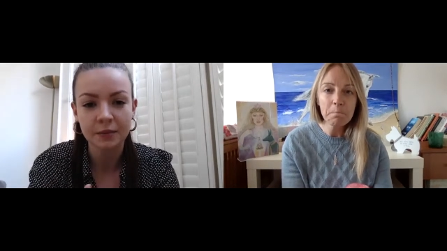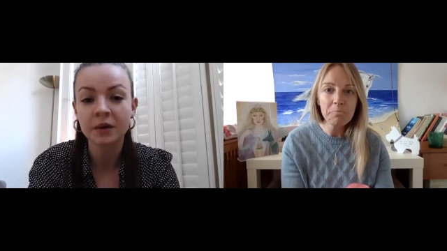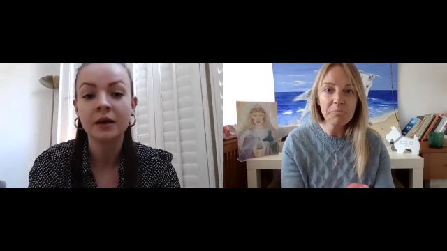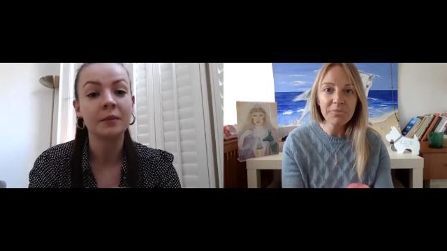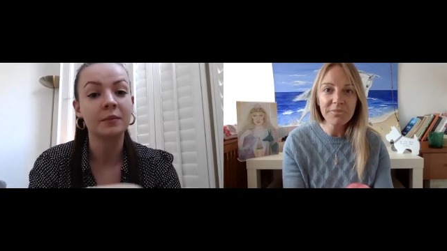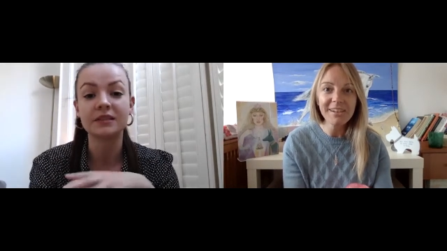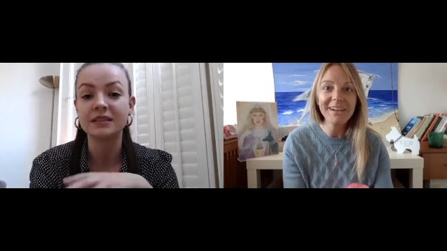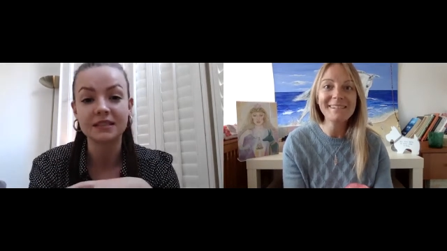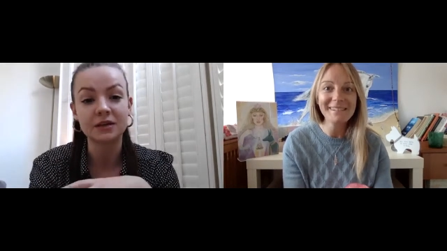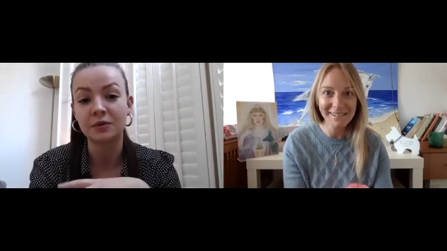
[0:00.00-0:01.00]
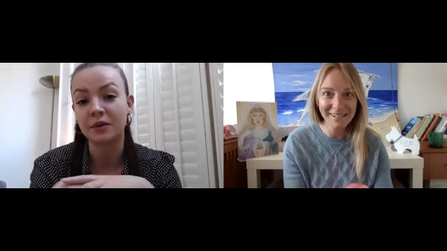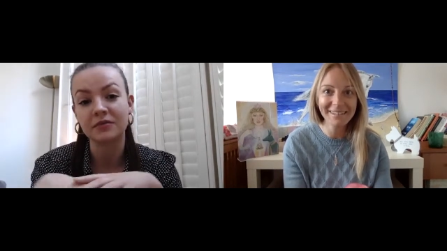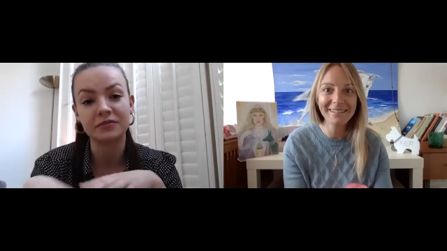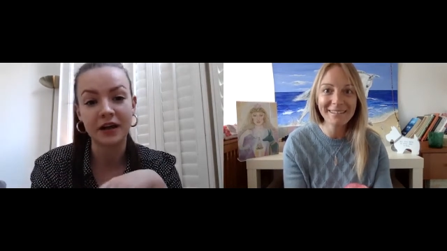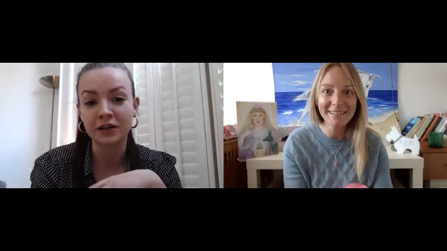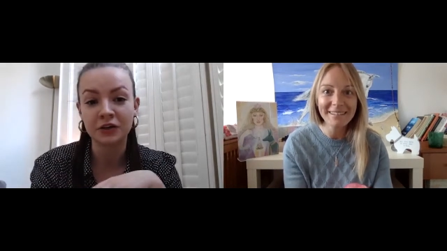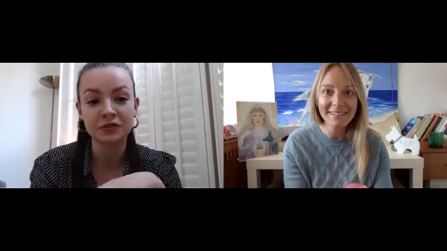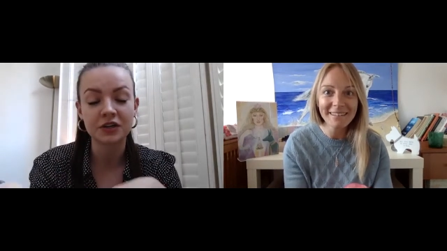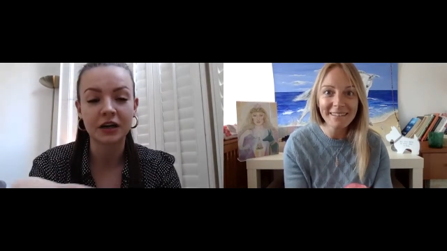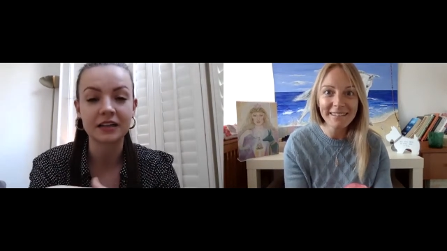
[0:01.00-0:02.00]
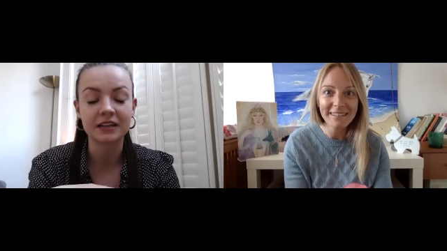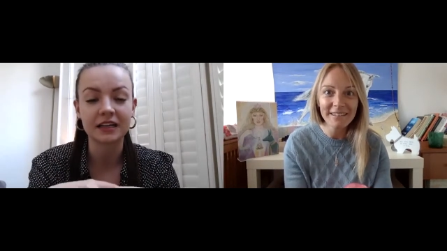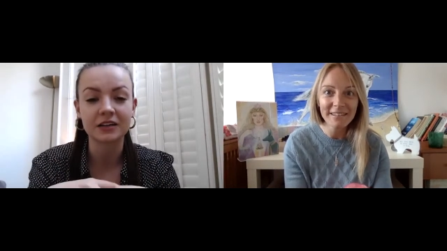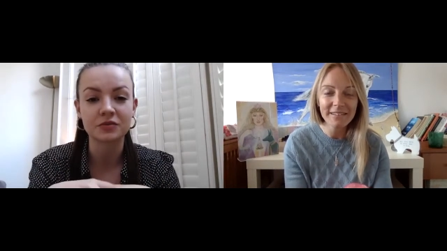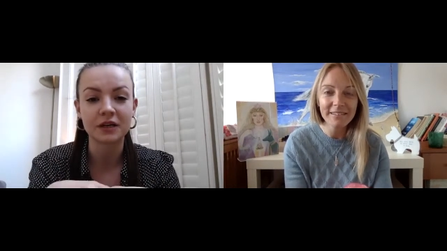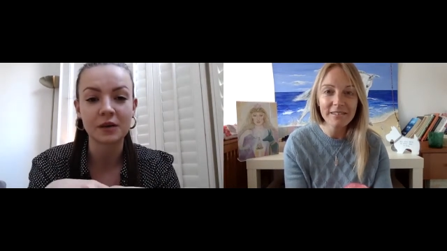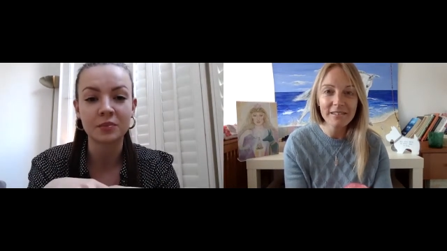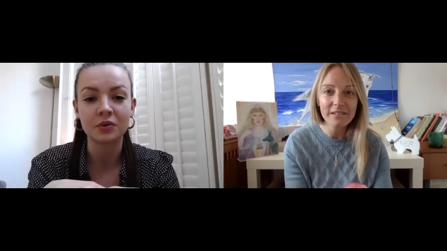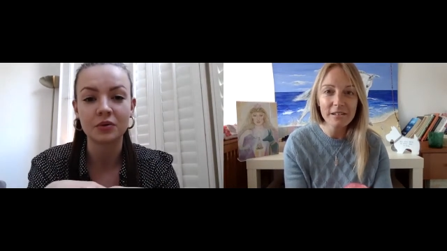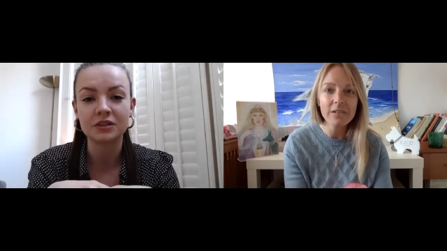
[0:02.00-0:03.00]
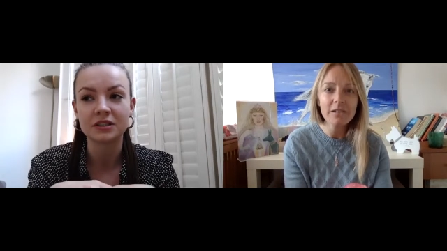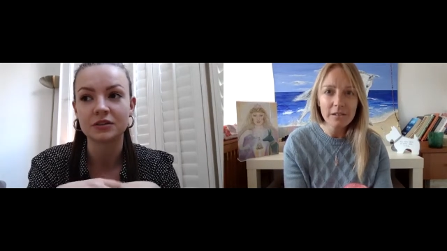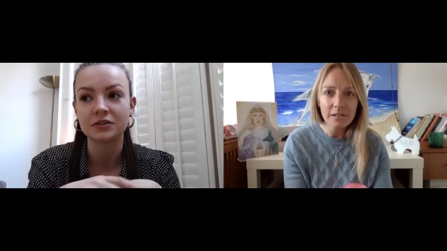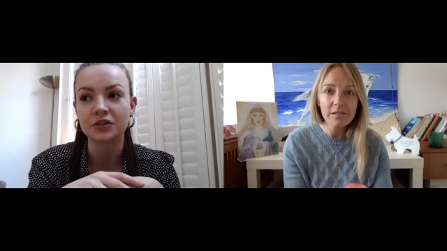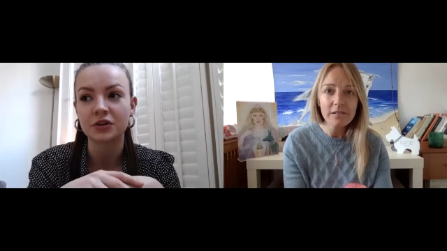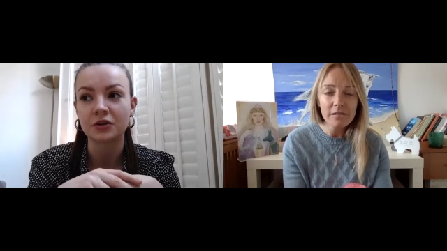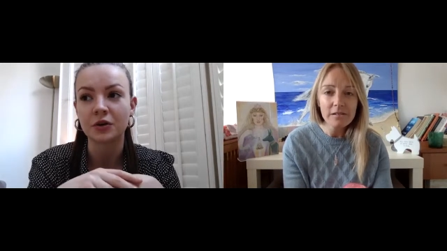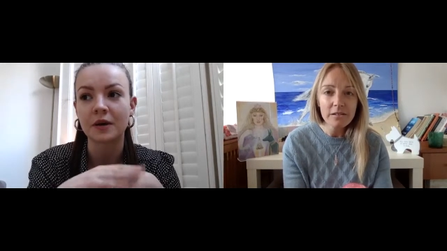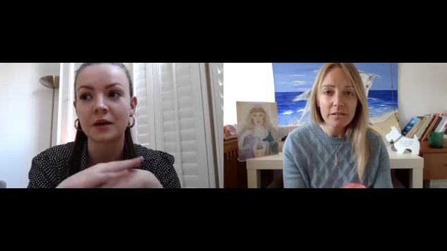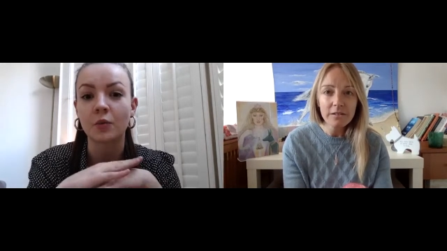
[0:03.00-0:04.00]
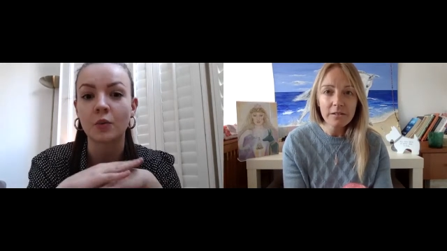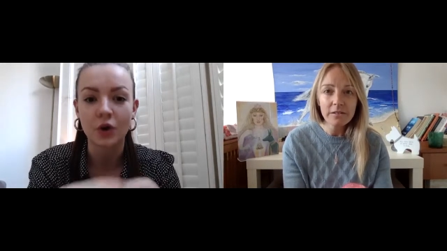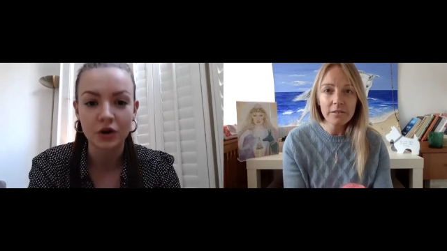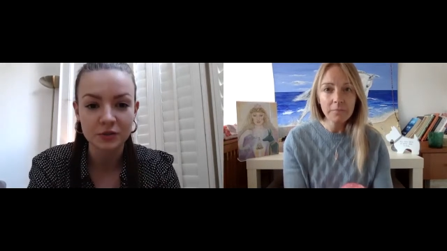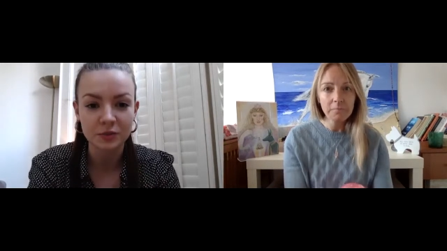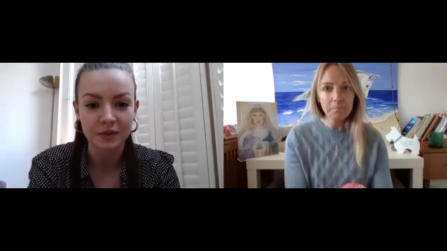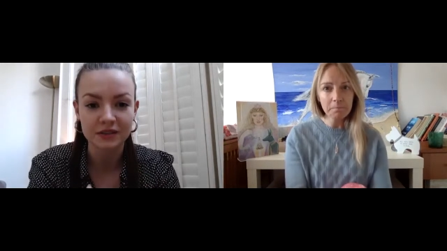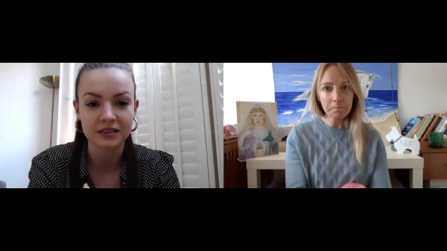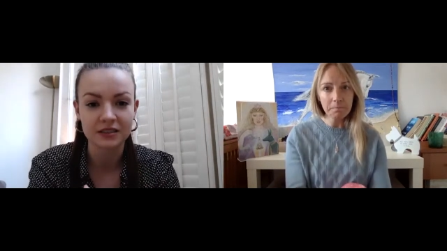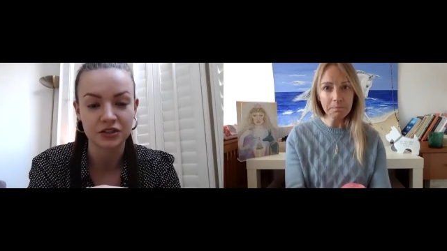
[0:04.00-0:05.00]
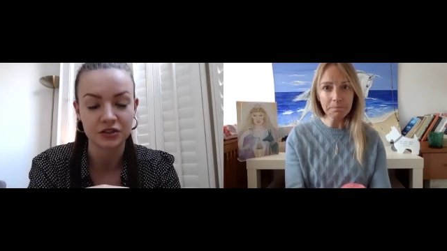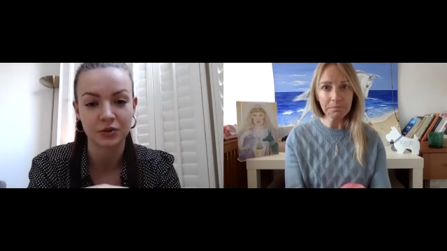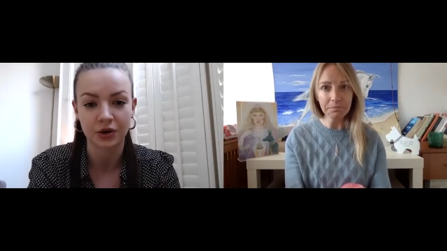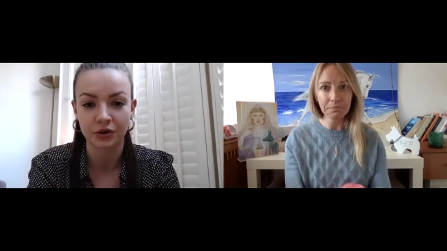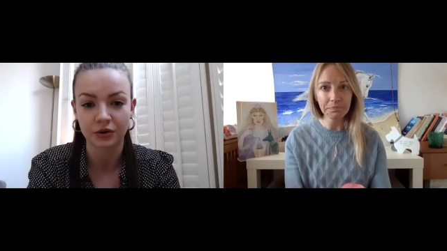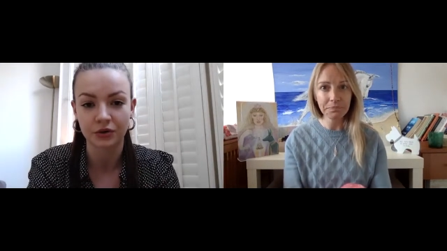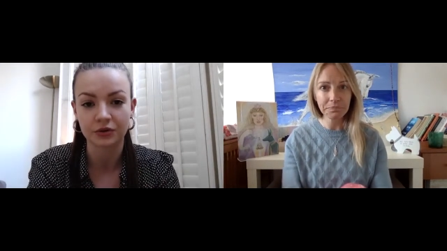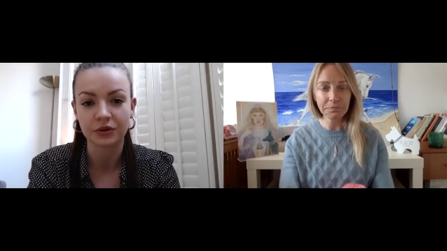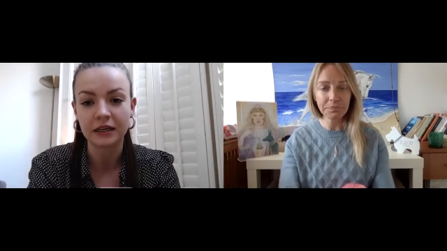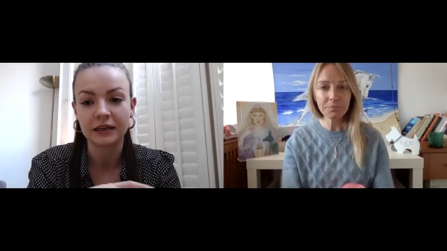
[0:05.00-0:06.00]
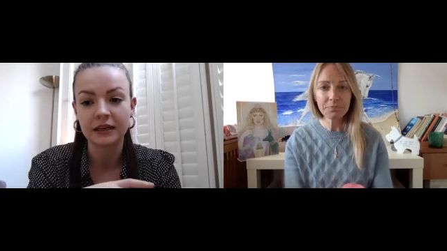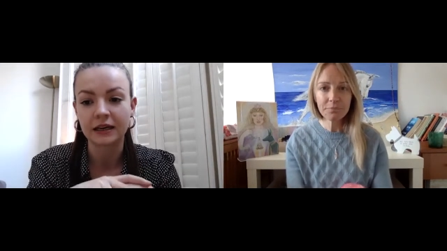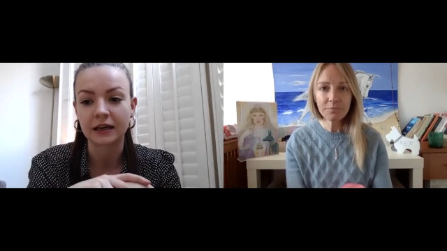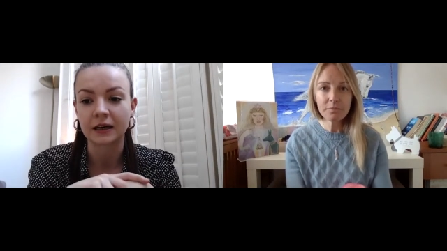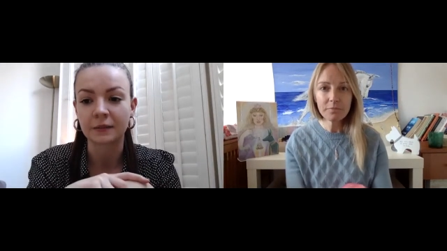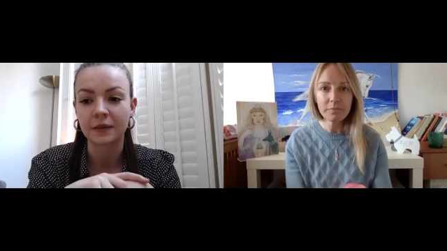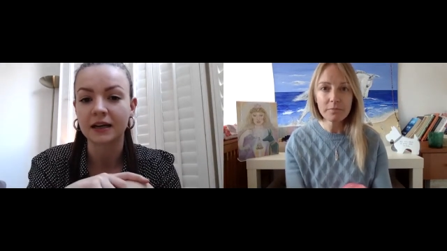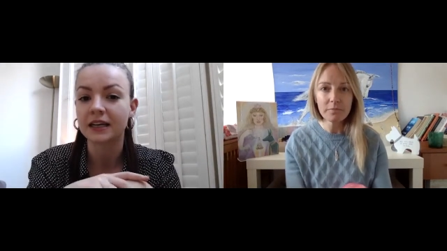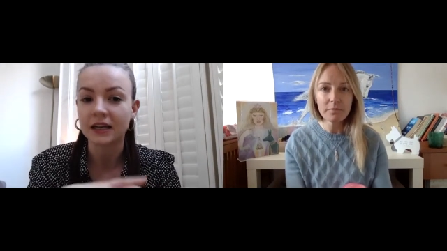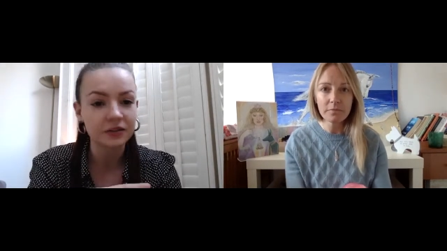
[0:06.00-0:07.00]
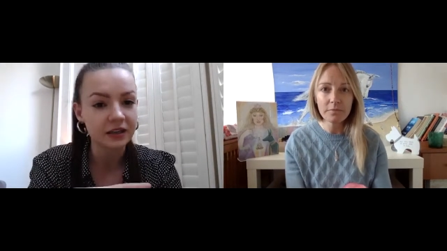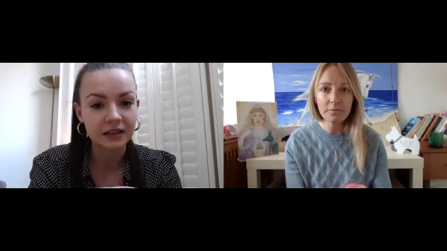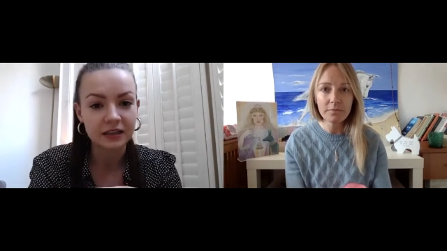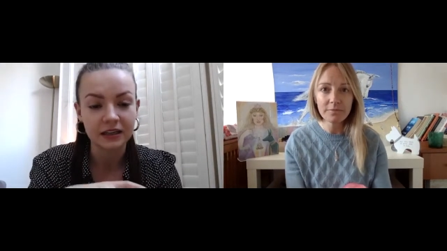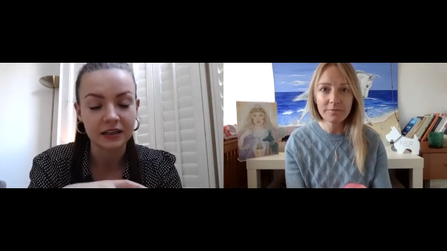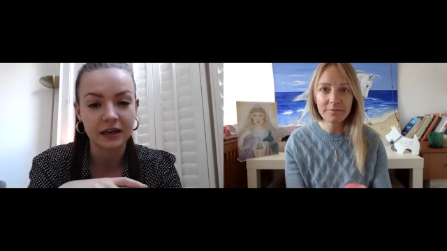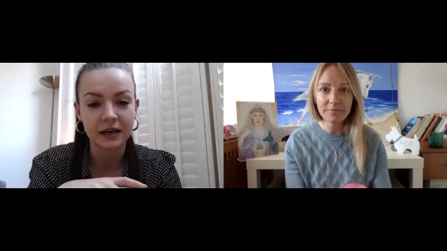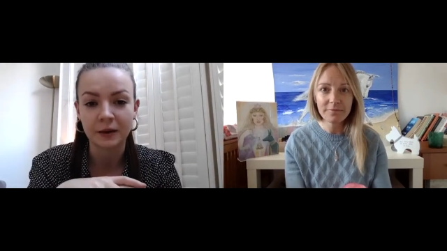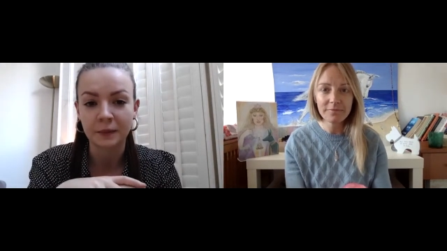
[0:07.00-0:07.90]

Speaker 1: But still, my values. I think it's really important to no matter what business you own, um, and even in the um,